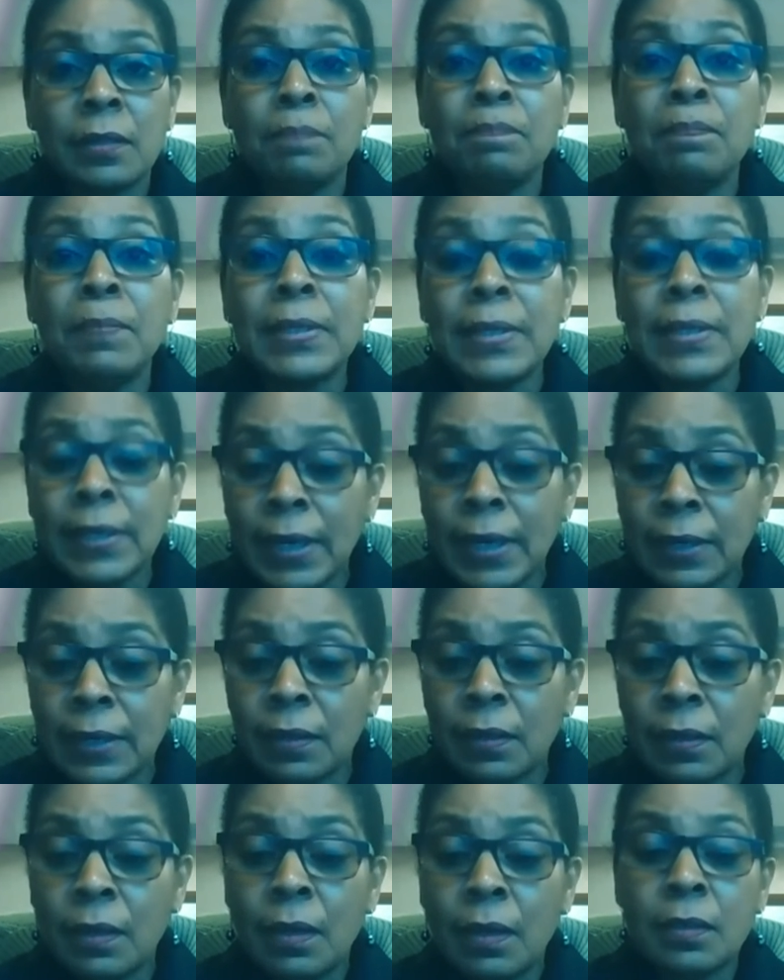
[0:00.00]
to mitigate
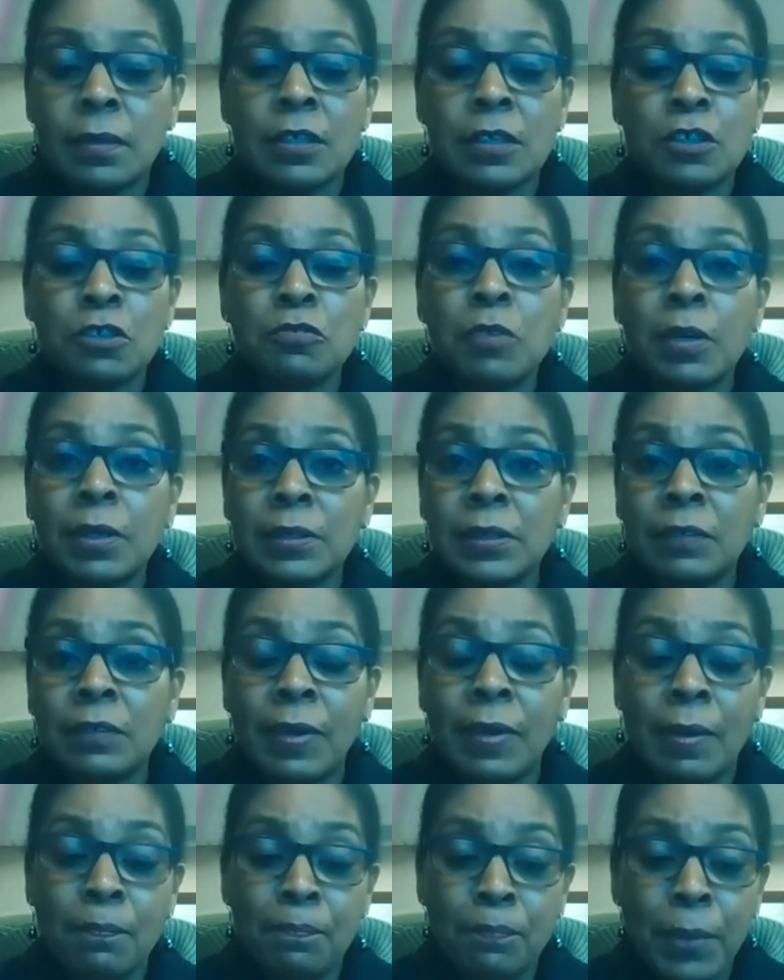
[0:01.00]
the destructive
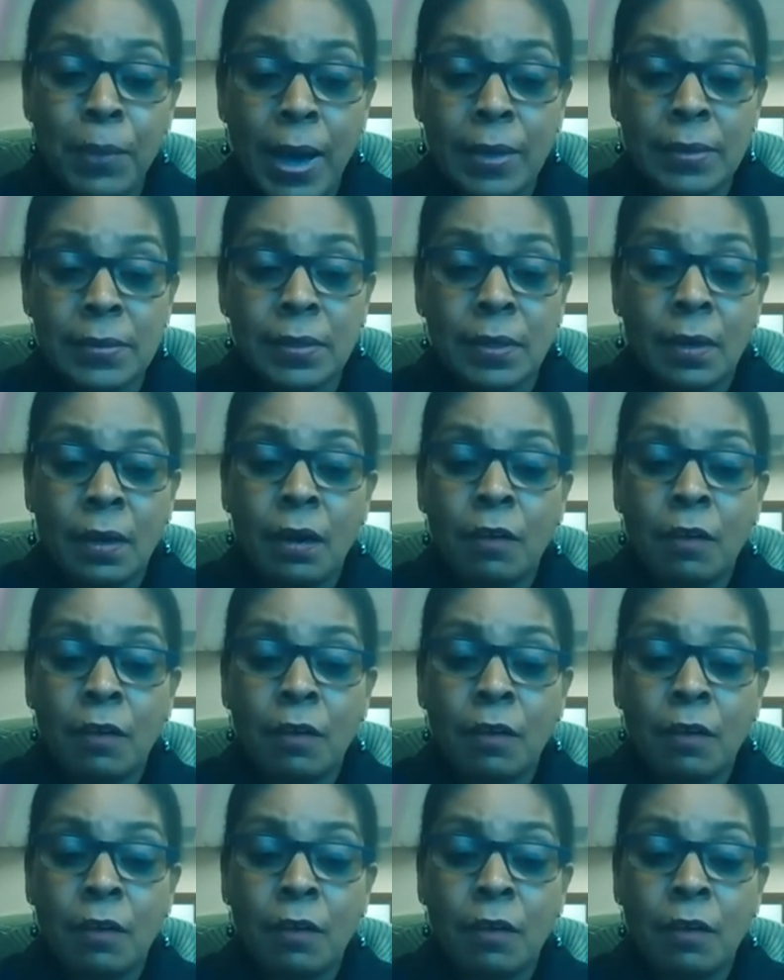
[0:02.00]
impact